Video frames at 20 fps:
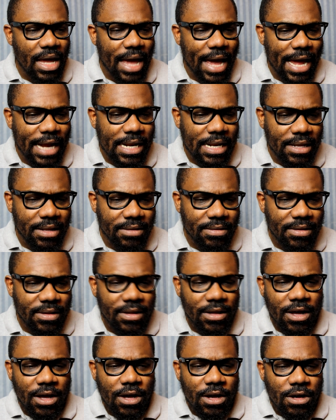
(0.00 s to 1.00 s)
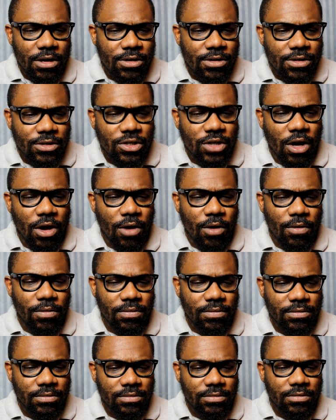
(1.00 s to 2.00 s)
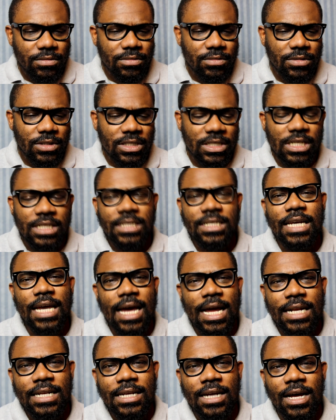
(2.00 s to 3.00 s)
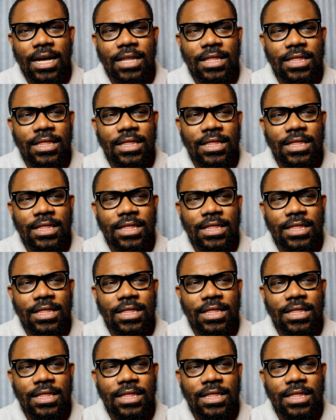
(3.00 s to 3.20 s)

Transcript: And so she said